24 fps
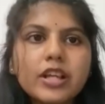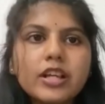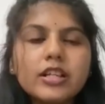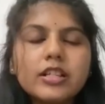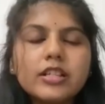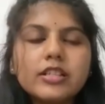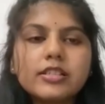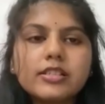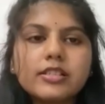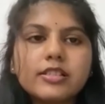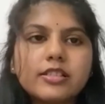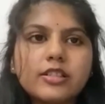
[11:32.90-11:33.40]

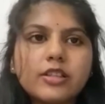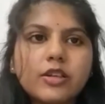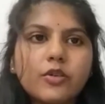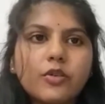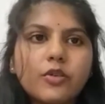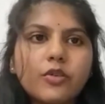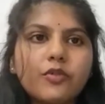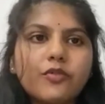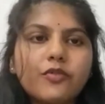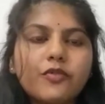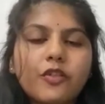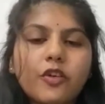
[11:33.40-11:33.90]

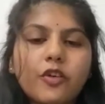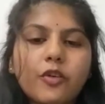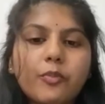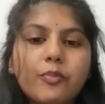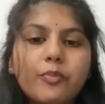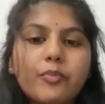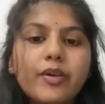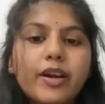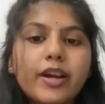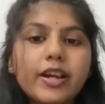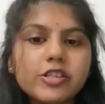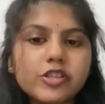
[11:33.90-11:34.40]
So for
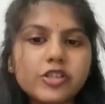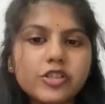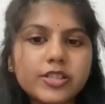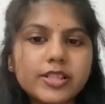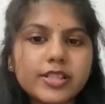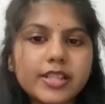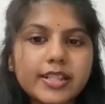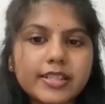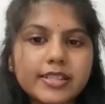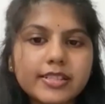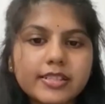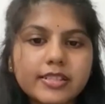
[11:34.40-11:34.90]
pressure
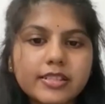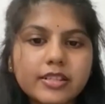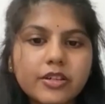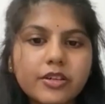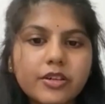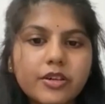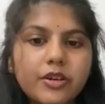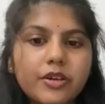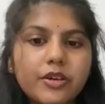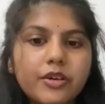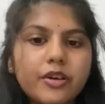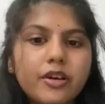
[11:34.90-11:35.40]

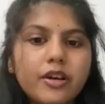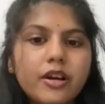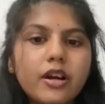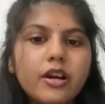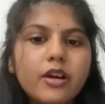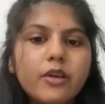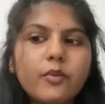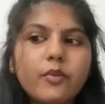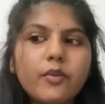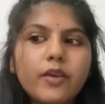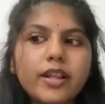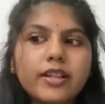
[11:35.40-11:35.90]
sensor,
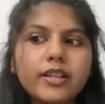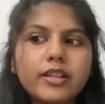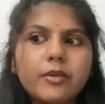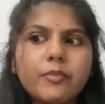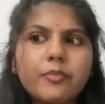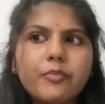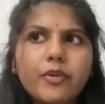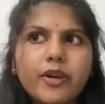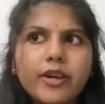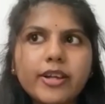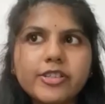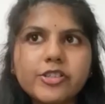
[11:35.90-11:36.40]
when the
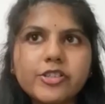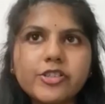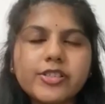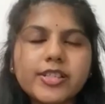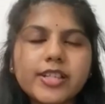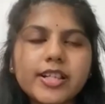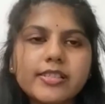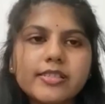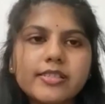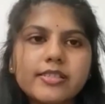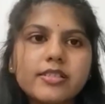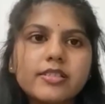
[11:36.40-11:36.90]
pressure
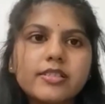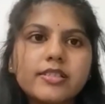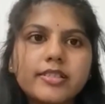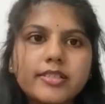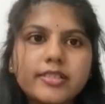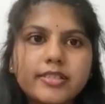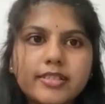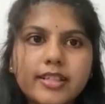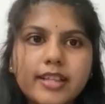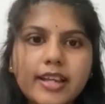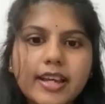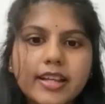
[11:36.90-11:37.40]
sensor
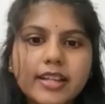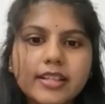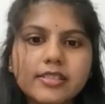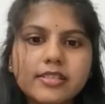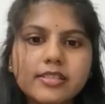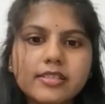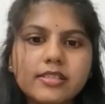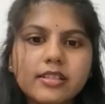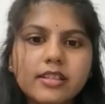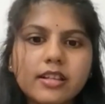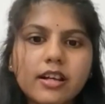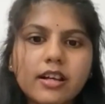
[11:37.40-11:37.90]

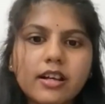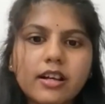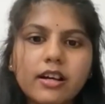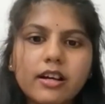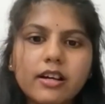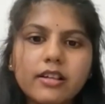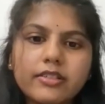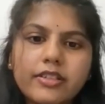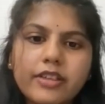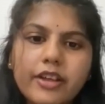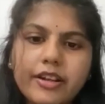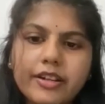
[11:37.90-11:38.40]
detects
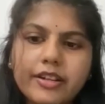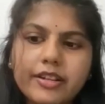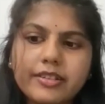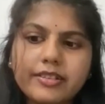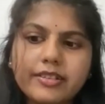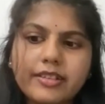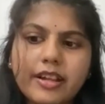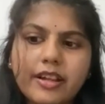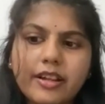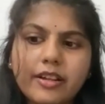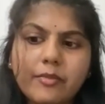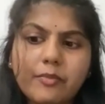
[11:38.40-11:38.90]
that
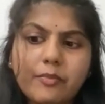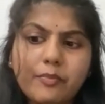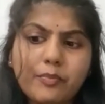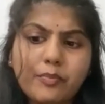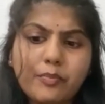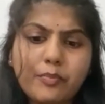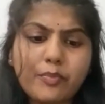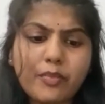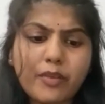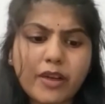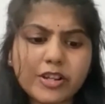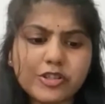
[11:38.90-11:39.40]
the
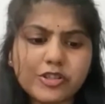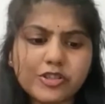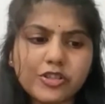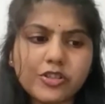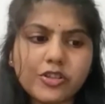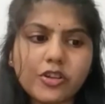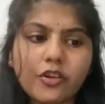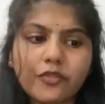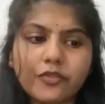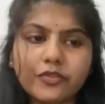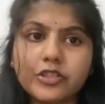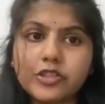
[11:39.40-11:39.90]
pressure
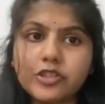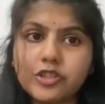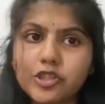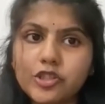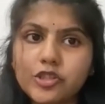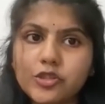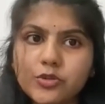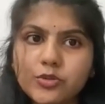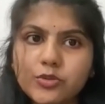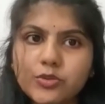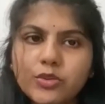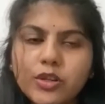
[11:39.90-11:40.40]
of the
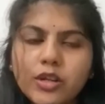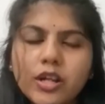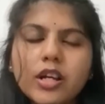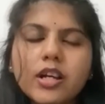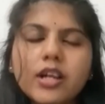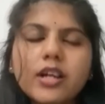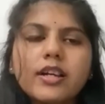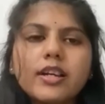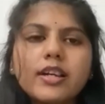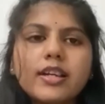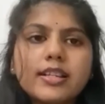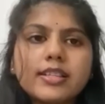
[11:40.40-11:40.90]
shoe
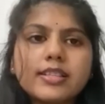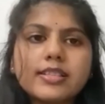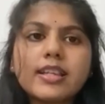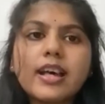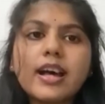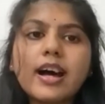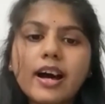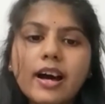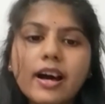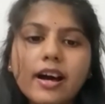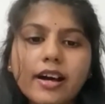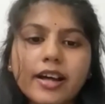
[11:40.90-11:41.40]
is
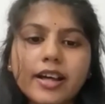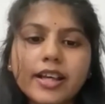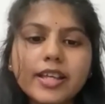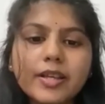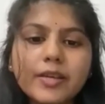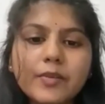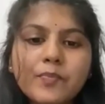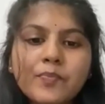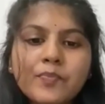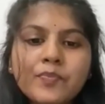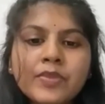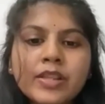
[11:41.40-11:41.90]
high,
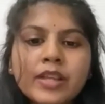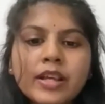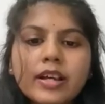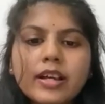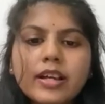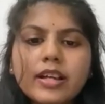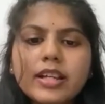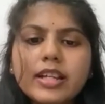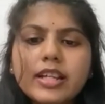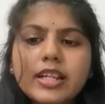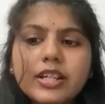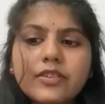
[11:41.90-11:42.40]

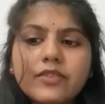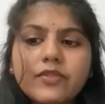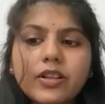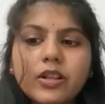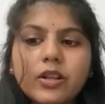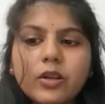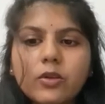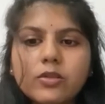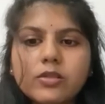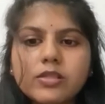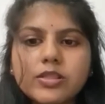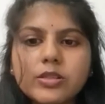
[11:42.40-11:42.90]
it will
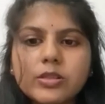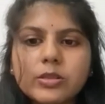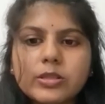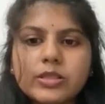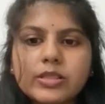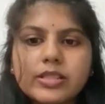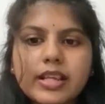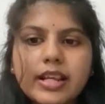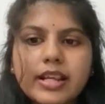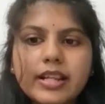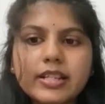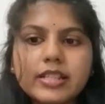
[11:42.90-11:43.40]
also
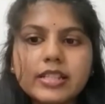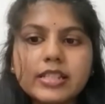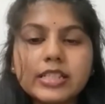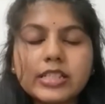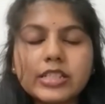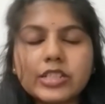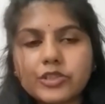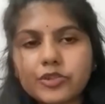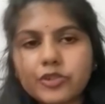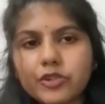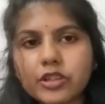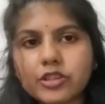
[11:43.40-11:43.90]
send
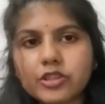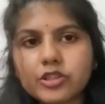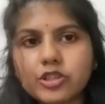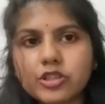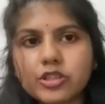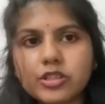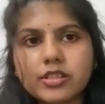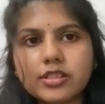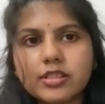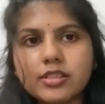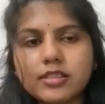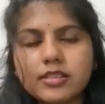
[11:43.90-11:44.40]

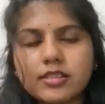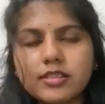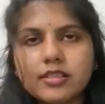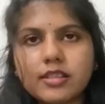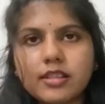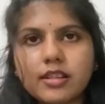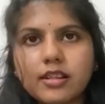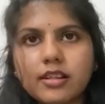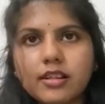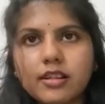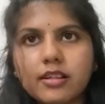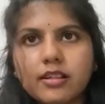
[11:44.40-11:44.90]
instructions
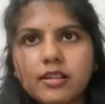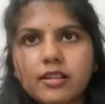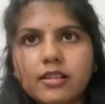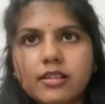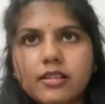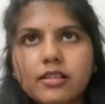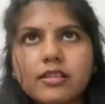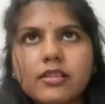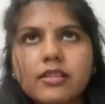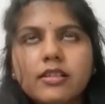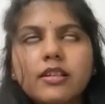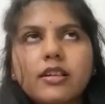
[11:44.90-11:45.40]
or